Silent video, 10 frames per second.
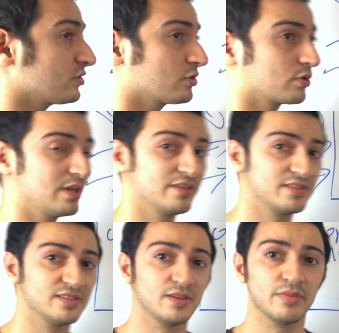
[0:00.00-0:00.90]
story, and
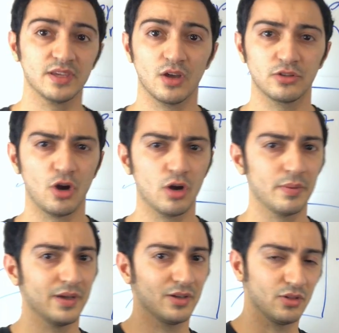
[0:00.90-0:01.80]
this is something I talk
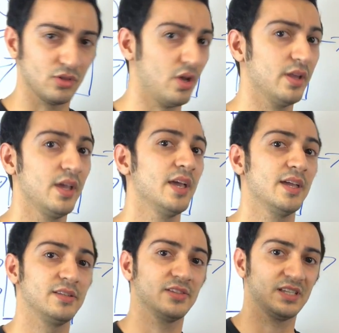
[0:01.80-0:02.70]
about a lot
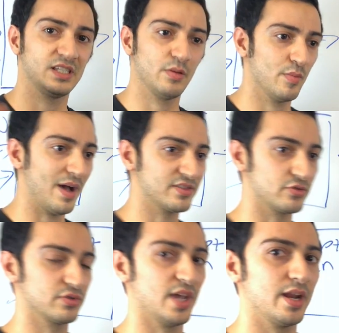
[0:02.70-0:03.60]
inside CB Masters
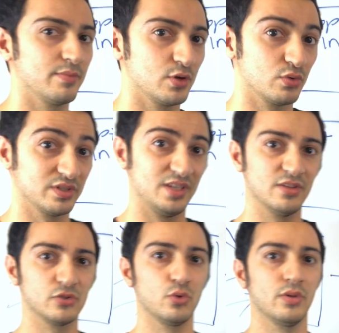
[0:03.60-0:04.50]
Academy course in the
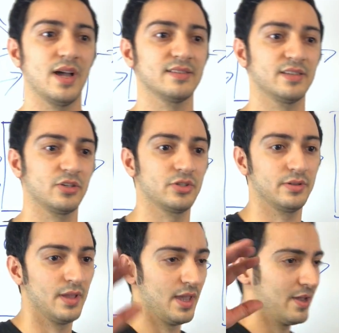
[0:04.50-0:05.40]
solo ad section.
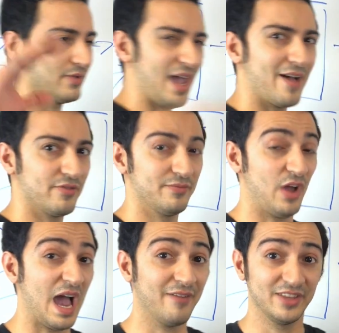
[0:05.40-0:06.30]
I
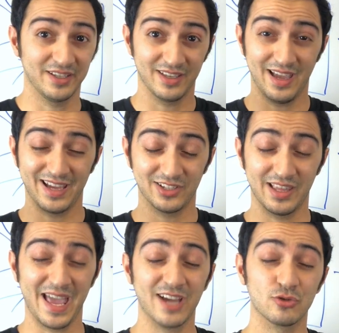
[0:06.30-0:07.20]
have an
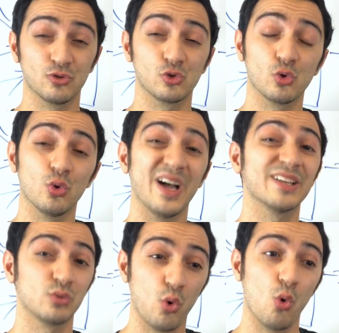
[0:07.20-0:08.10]
actual solo
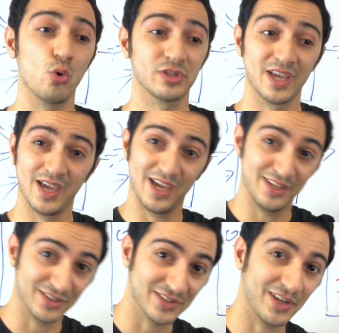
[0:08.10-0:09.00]
ad course
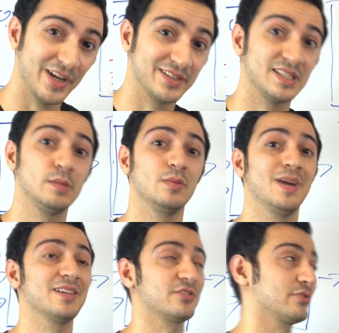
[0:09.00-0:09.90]
inside CB
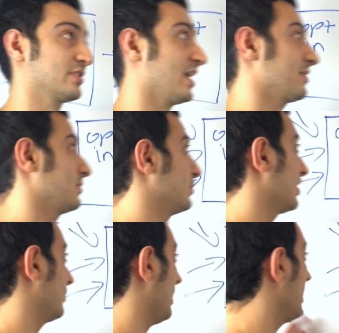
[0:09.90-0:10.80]
Masters Academy, by
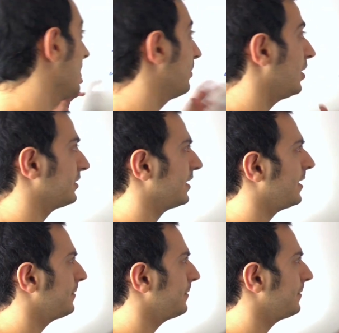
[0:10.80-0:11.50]
the way. But